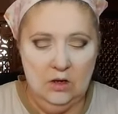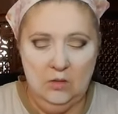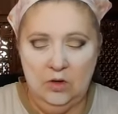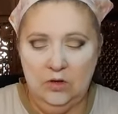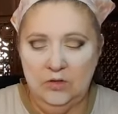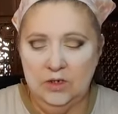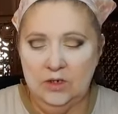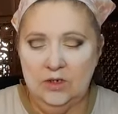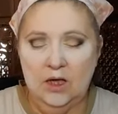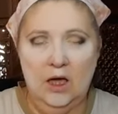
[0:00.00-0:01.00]
I'm going to use
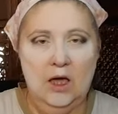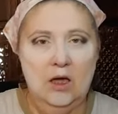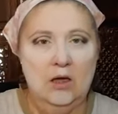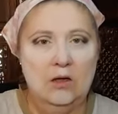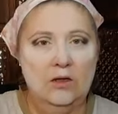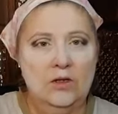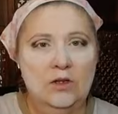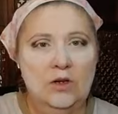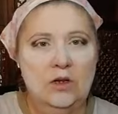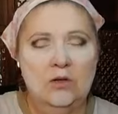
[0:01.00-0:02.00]
this
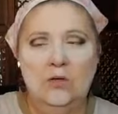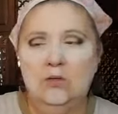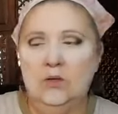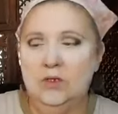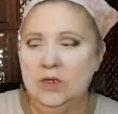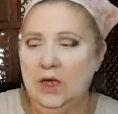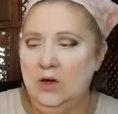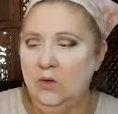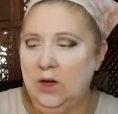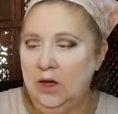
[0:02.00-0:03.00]
it's
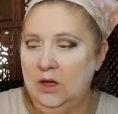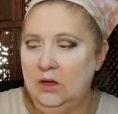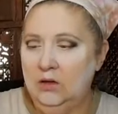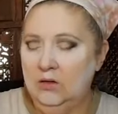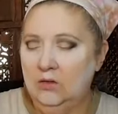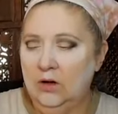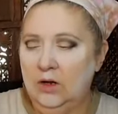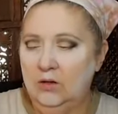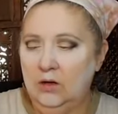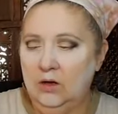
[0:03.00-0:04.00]
AOA, or
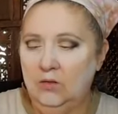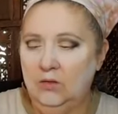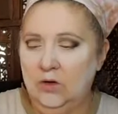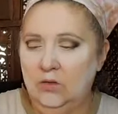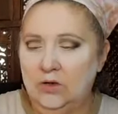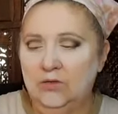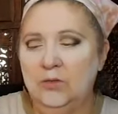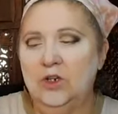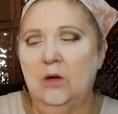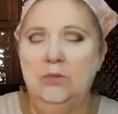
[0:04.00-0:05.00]
I don't know, it's from
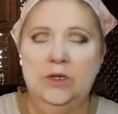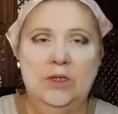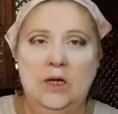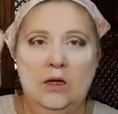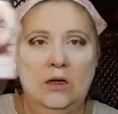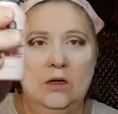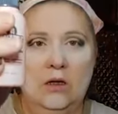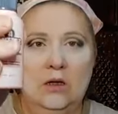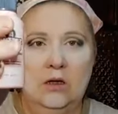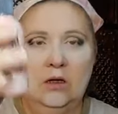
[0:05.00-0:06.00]
Shop Miss A,
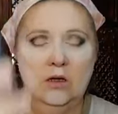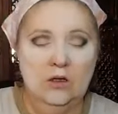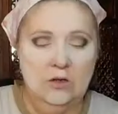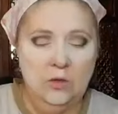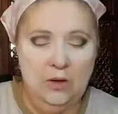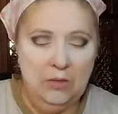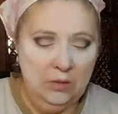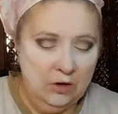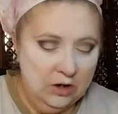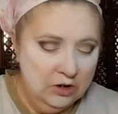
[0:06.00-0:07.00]
to wet my
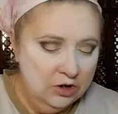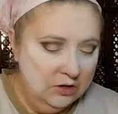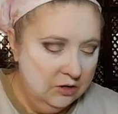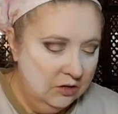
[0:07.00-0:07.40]
brush.